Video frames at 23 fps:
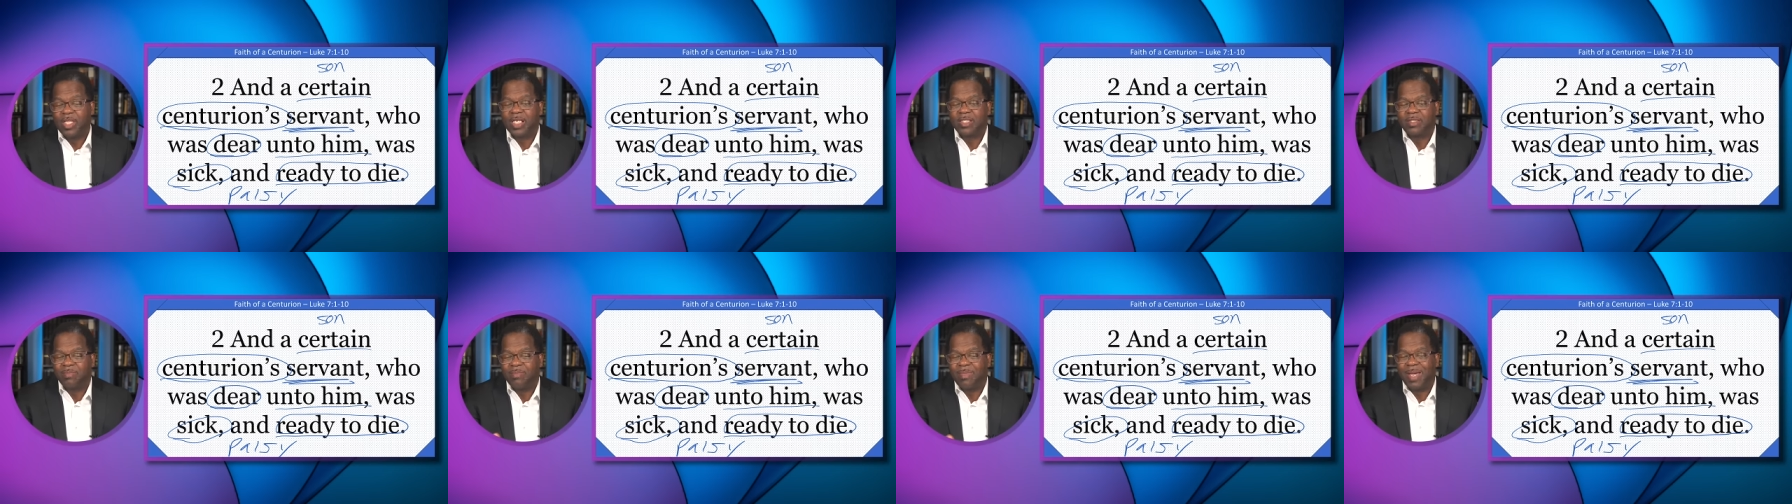
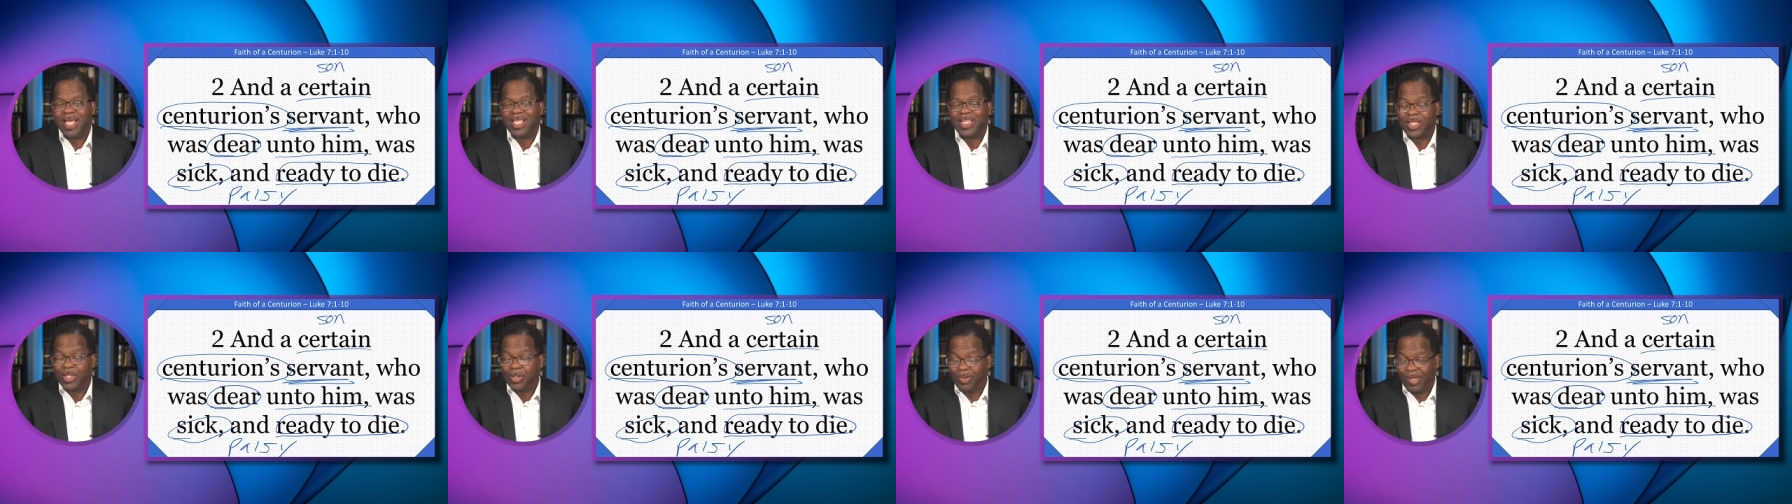That's
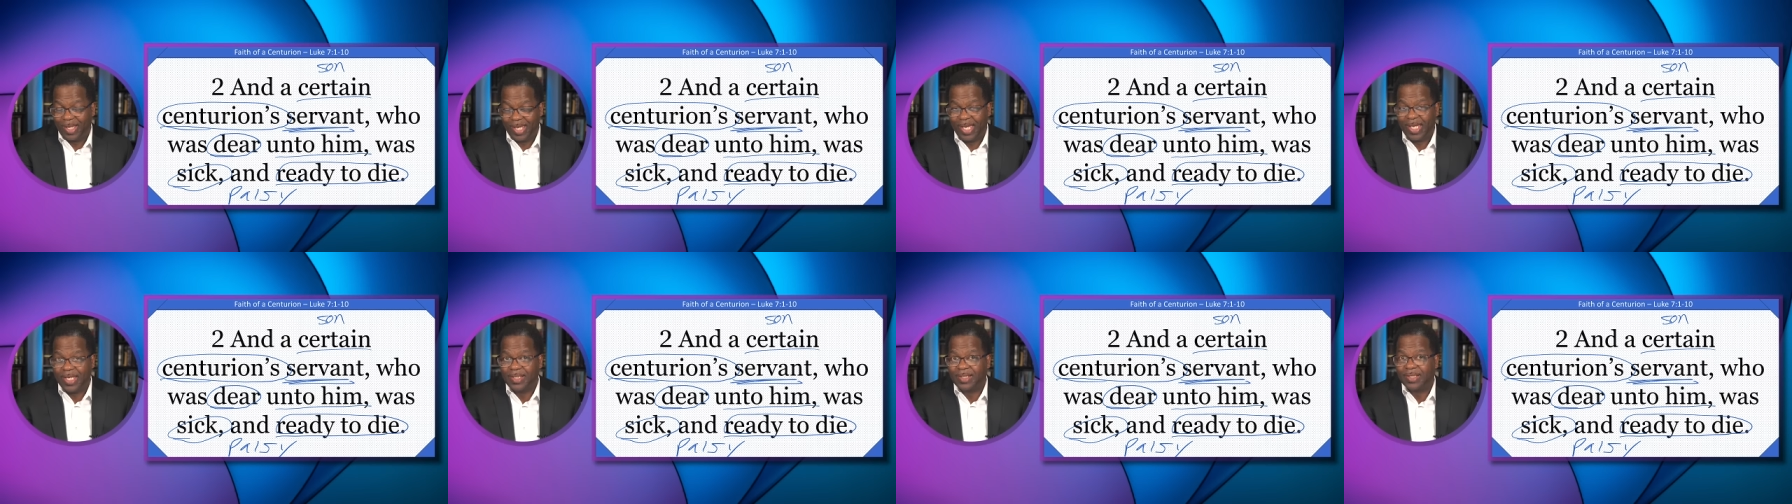
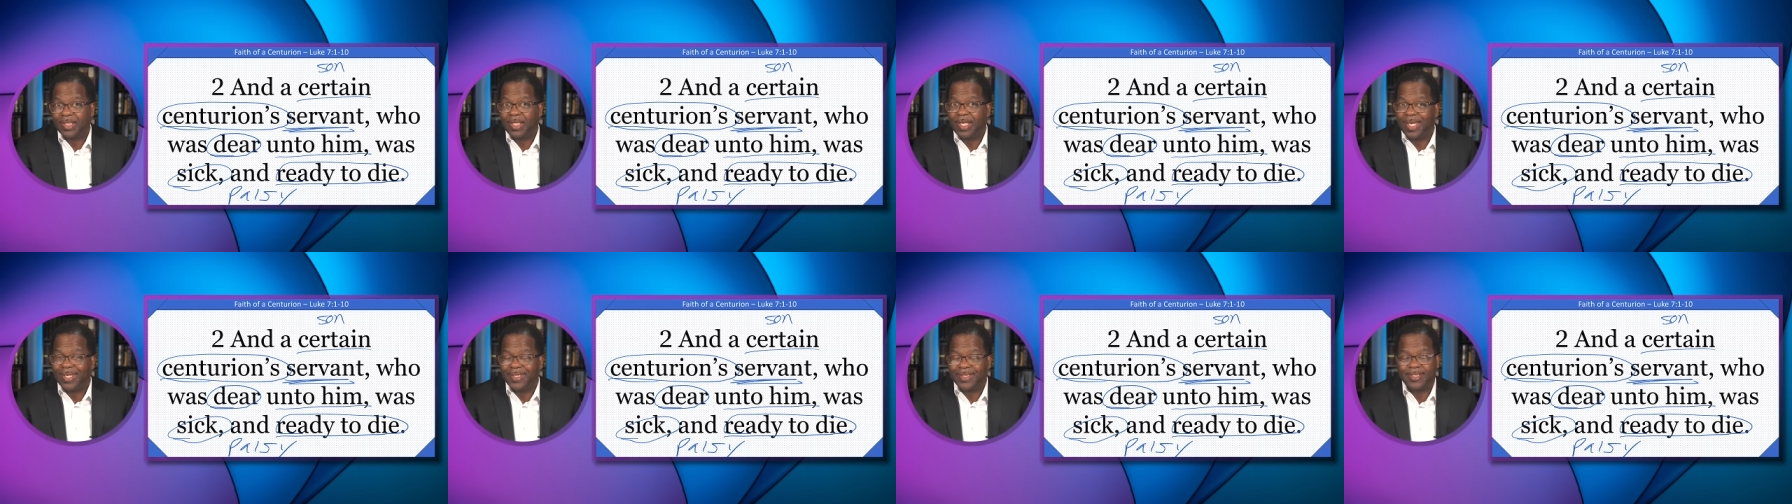Matthew
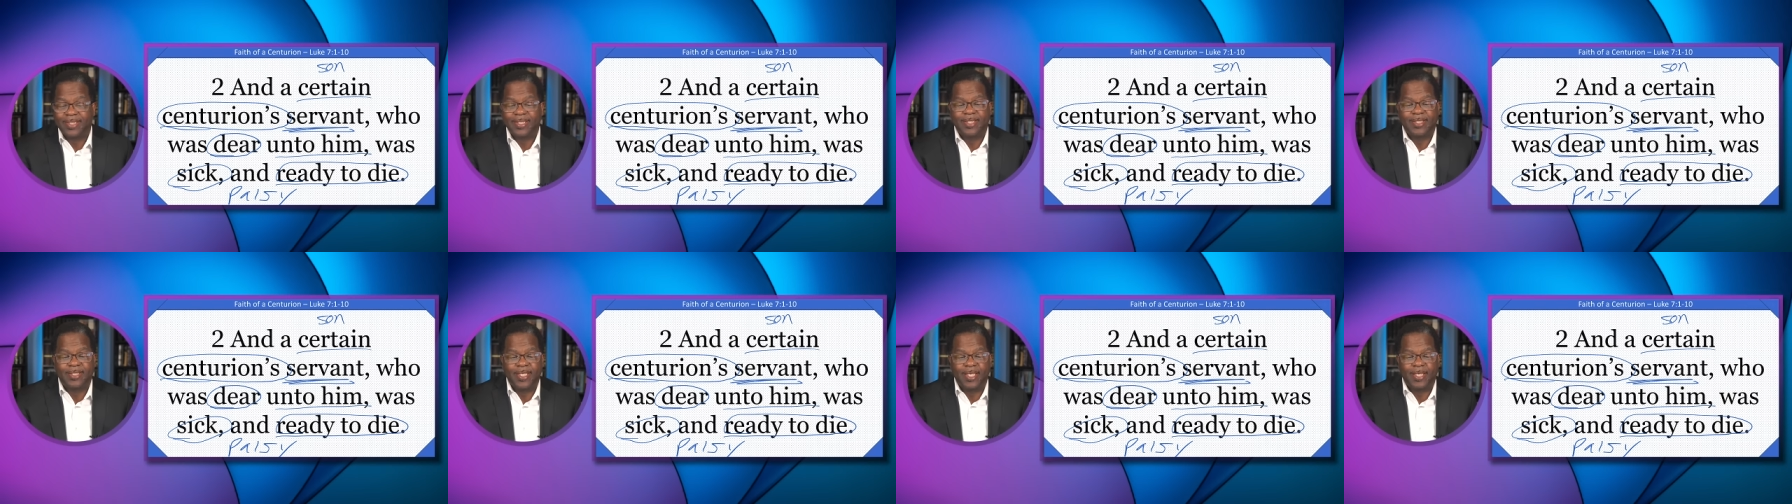
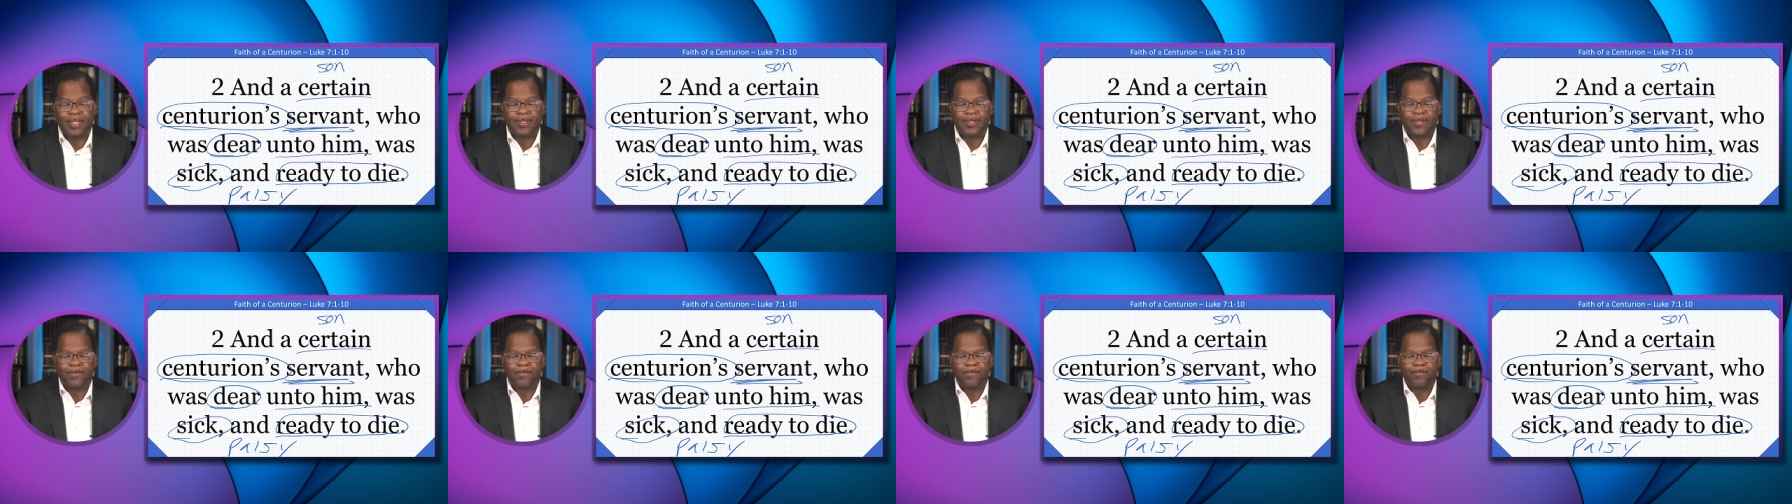
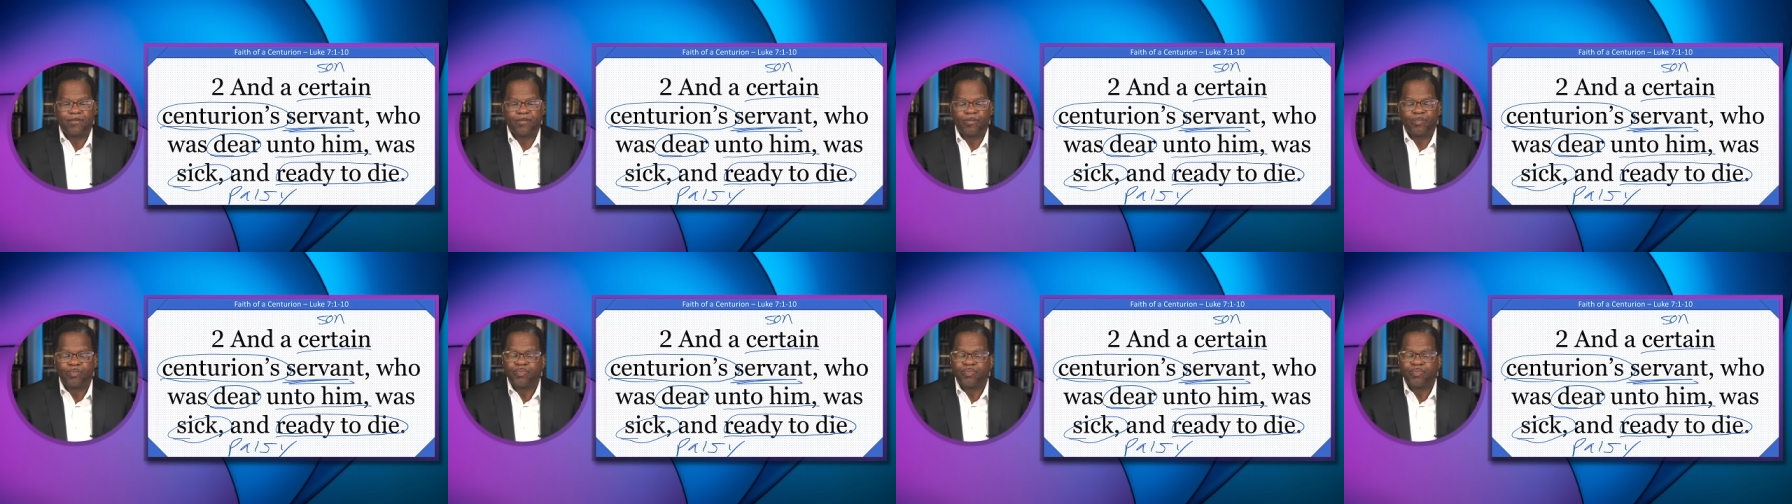8:6.